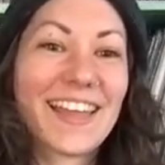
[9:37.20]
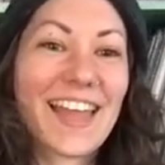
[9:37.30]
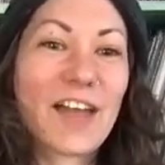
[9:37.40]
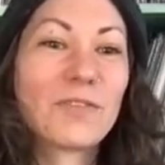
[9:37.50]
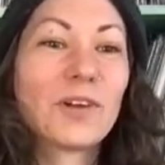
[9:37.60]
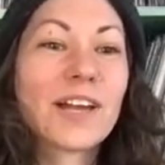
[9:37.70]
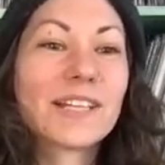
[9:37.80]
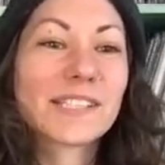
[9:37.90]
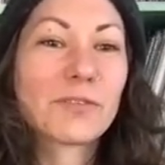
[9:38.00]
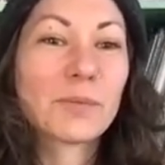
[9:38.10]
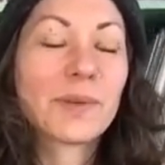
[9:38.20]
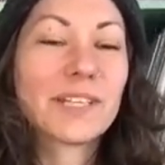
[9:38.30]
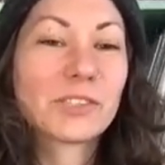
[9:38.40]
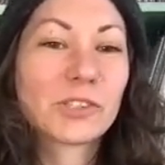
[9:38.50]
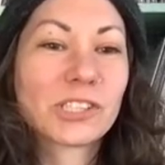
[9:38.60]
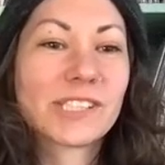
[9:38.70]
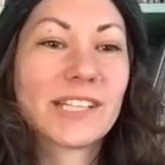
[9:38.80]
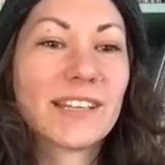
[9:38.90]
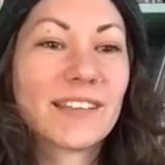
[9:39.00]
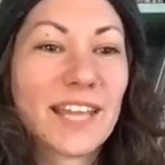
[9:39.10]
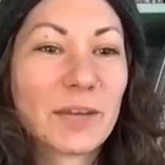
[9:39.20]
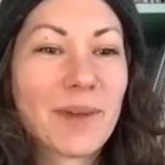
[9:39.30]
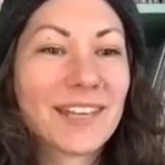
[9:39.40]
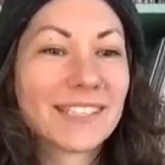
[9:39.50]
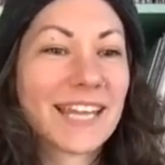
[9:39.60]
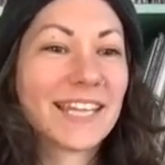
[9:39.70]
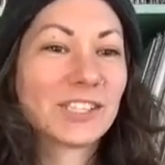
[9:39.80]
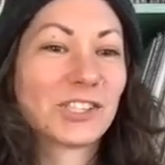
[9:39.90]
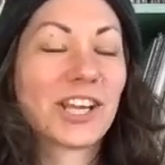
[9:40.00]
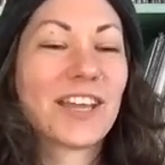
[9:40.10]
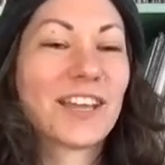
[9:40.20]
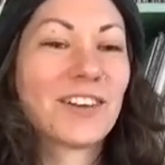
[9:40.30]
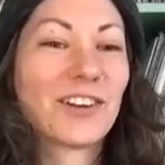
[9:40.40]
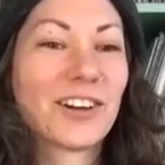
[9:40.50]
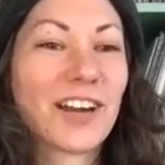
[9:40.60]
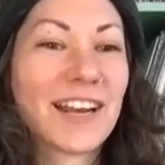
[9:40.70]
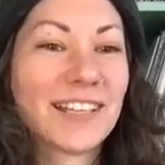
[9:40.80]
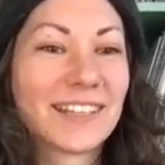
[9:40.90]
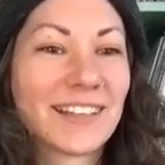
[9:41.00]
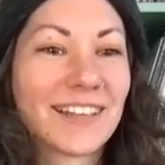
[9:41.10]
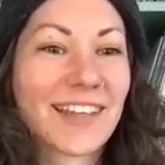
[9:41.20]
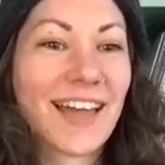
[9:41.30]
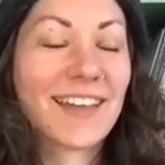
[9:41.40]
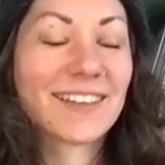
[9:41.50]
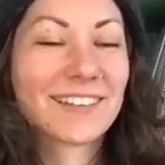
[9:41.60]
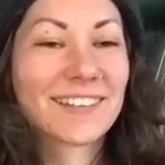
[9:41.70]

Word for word: Have you guys ever been interested in like meditation or anything like that?